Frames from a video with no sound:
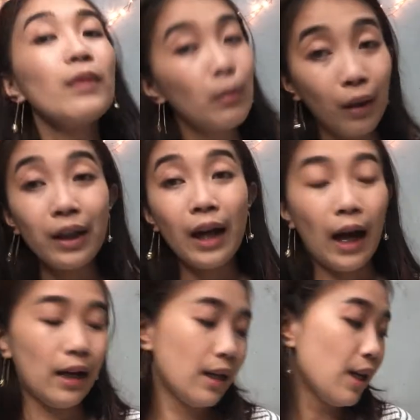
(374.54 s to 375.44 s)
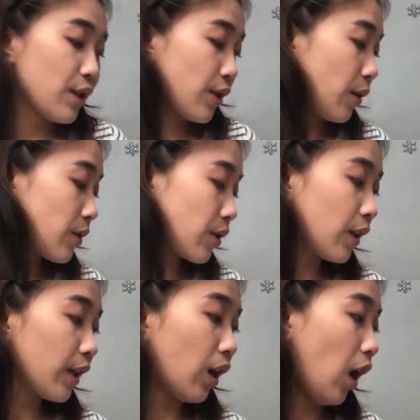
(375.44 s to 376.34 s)
But yeah, so
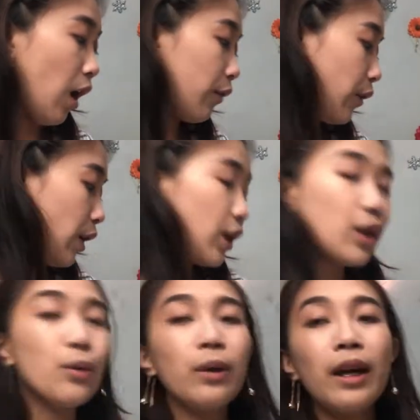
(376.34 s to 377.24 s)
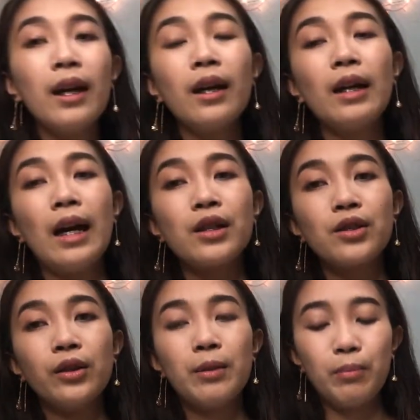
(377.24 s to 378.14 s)
starting off, you can
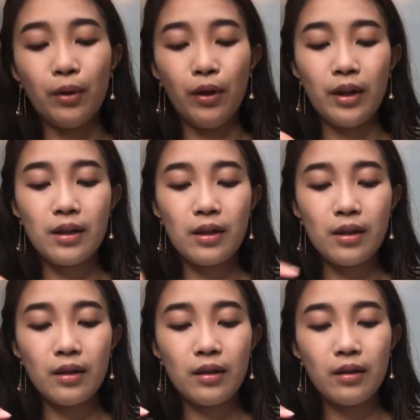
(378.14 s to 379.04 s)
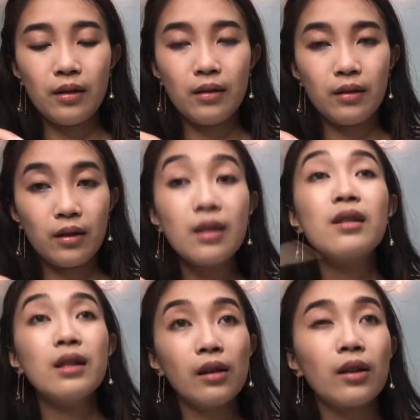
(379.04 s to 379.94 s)
actually put
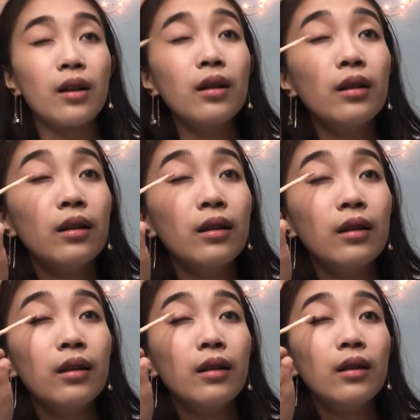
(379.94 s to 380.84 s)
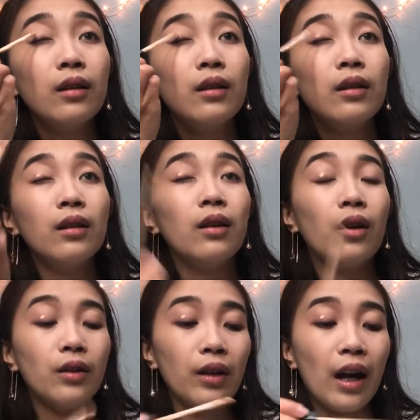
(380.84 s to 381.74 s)
concealer
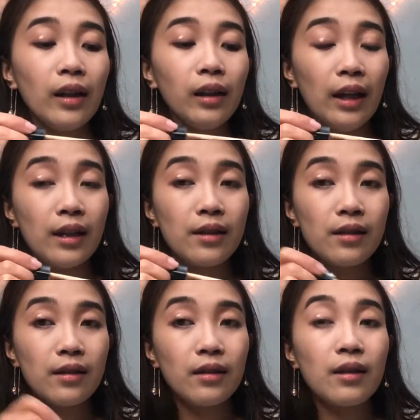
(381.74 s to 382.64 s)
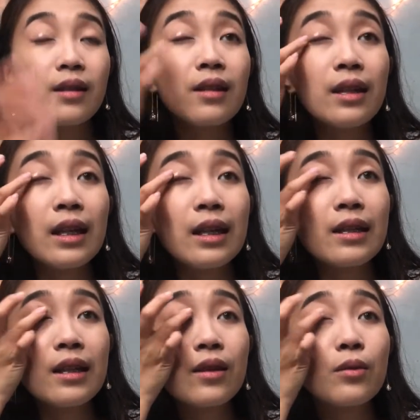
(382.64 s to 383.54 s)
on your eyelids. This is the
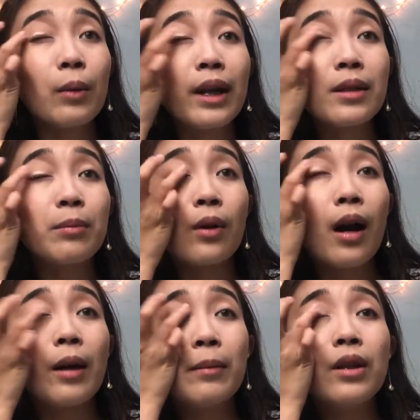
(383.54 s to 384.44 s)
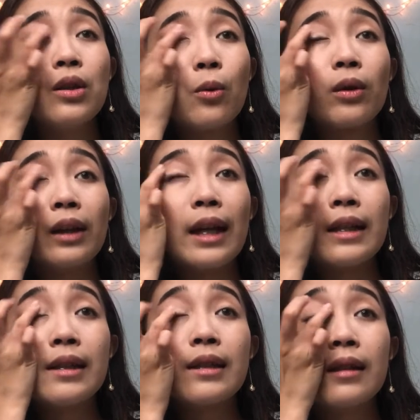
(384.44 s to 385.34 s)
easiest way to prime your
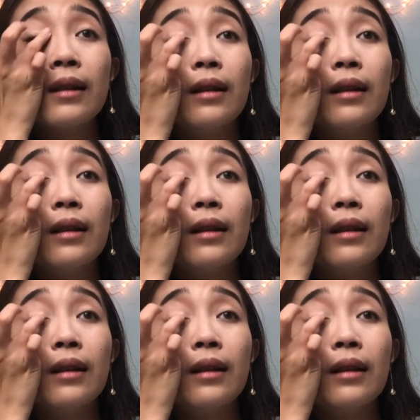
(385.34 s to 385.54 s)
lids.